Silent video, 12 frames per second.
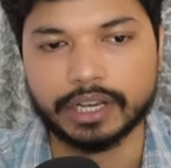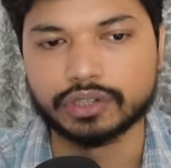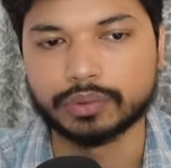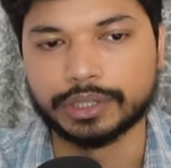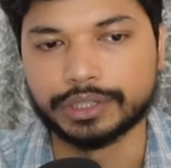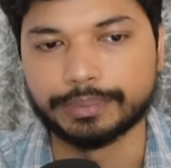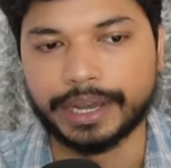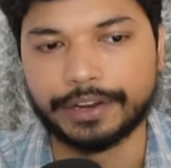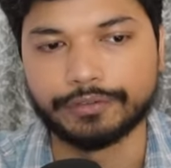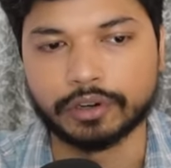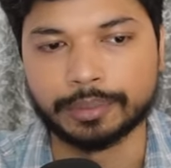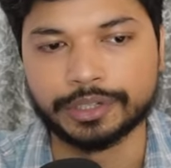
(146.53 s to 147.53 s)
Next one is my
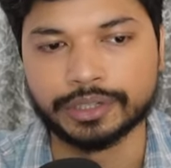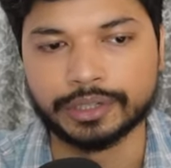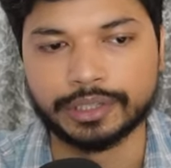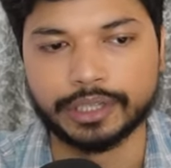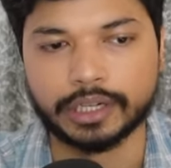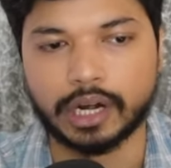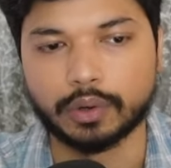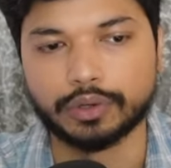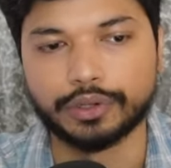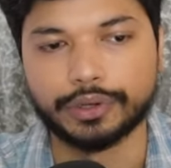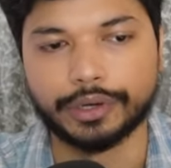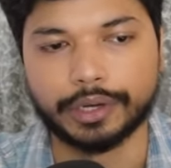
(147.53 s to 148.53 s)
information. Here, how
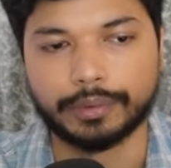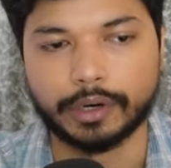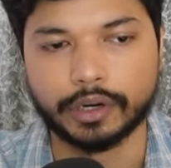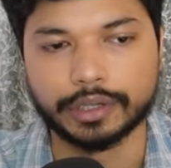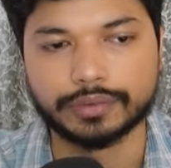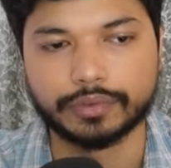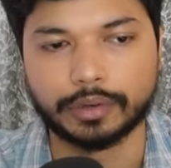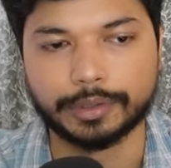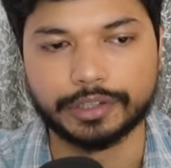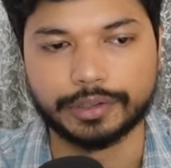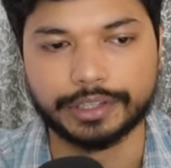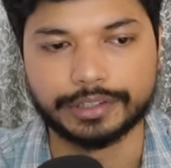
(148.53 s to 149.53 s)
did you hear about us? From
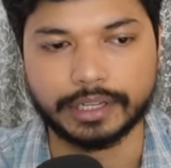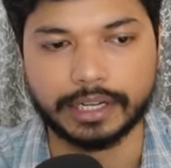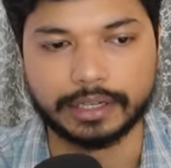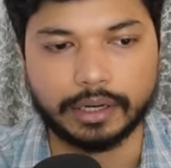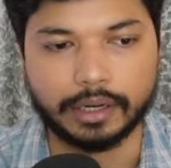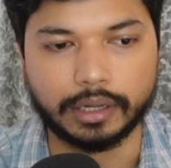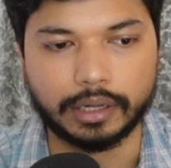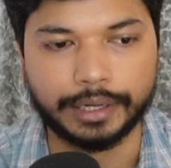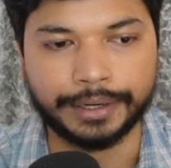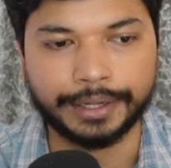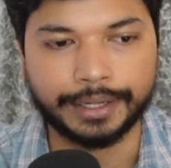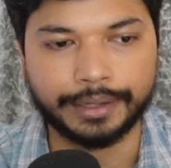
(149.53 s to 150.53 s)
here you can select
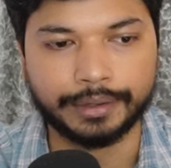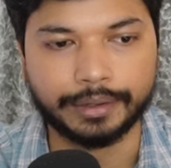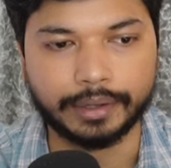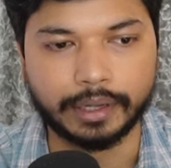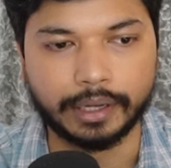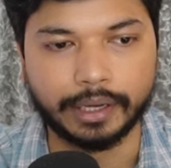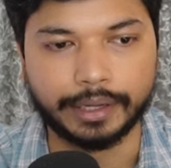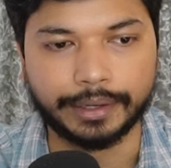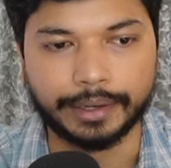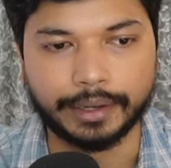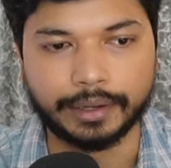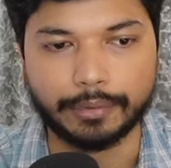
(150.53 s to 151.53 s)
LinkedIn
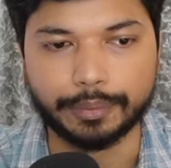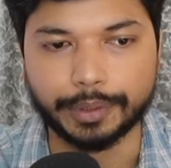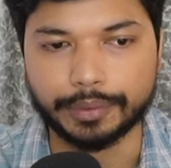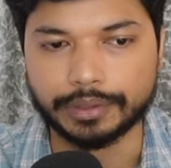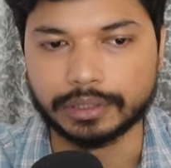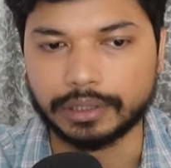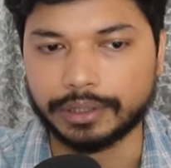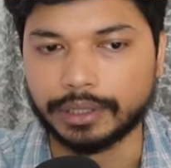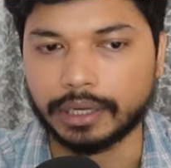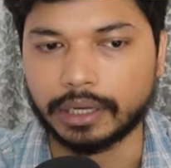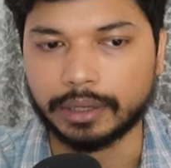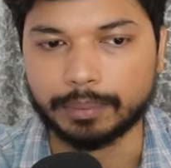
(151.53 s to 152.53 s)
and have you
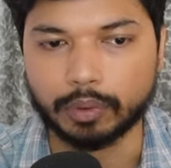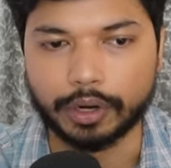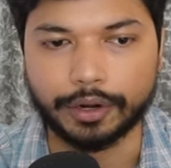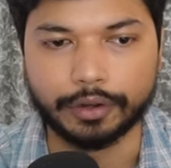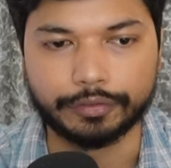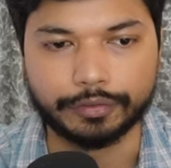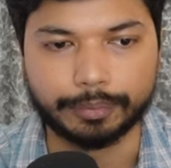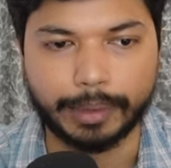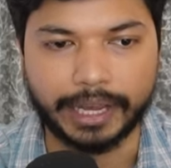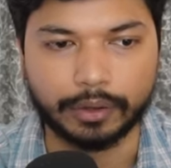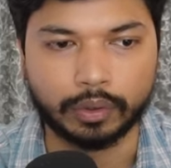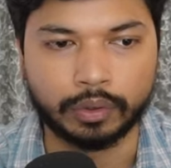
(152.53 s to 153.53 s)
previously employed of
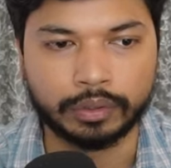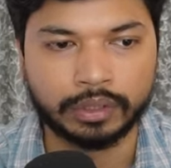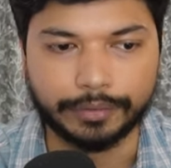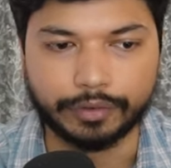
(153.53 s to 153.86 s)
Micron.